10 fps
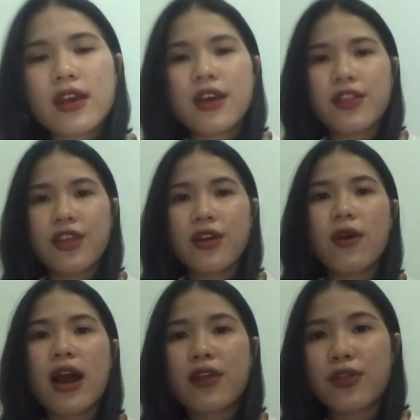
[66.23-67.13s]
There are
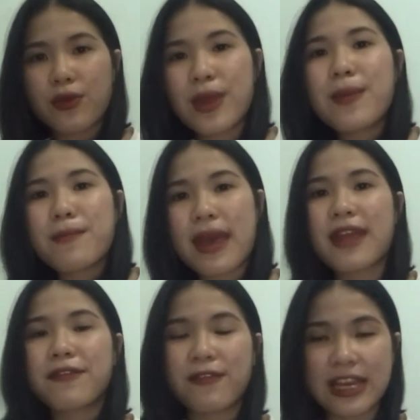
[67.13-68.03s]
3 main
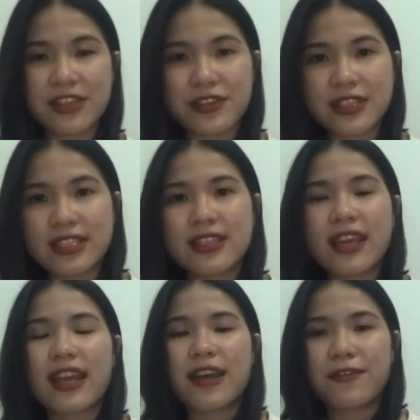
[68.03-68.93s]
factors that can
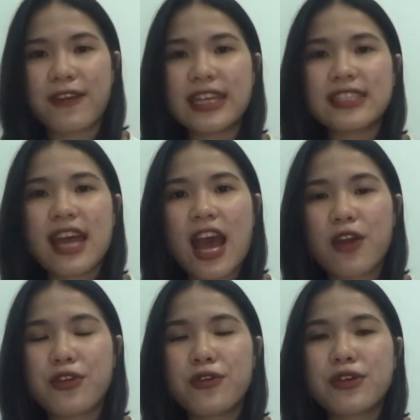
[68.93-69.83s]
affect how
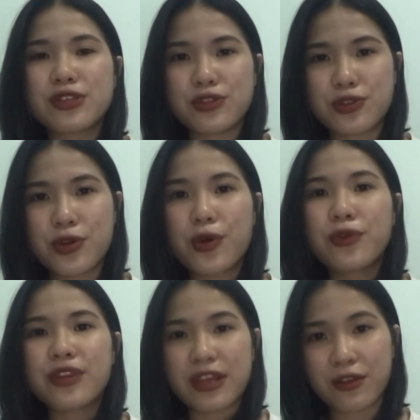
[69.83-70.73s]
you control
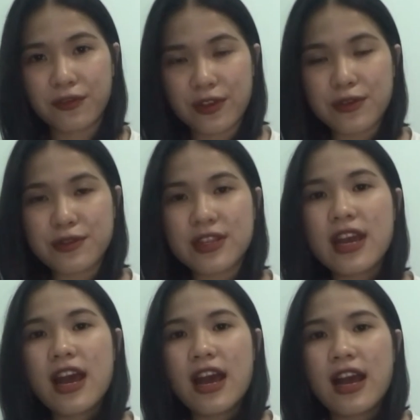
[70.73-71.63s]
depth of field:
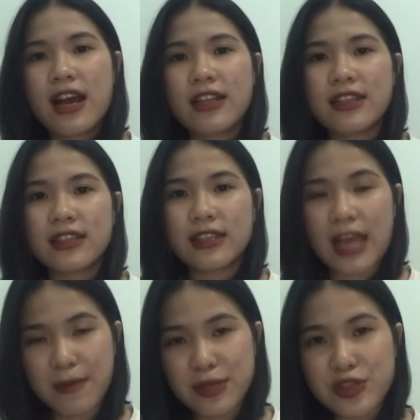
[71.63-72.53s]

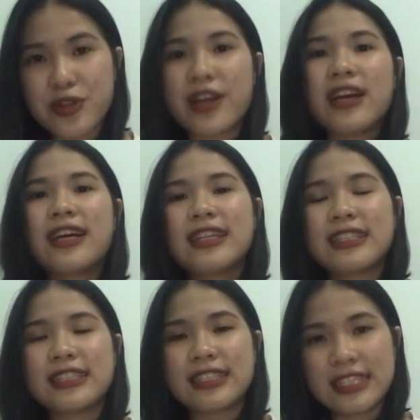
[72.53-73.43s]
aperture,
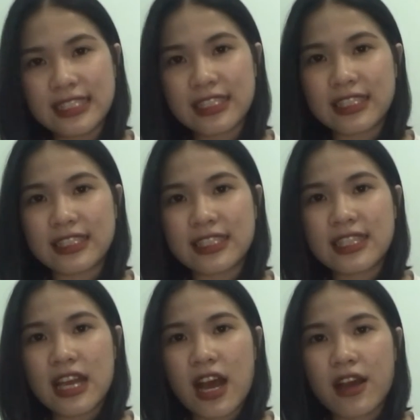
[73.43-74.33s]
distance
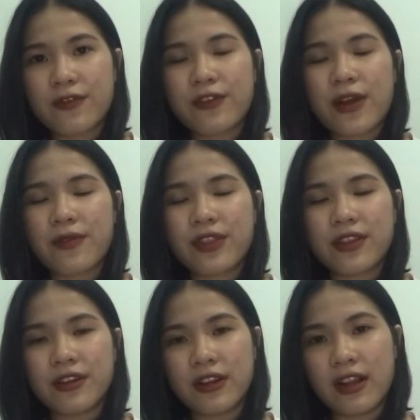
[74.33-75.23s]
from the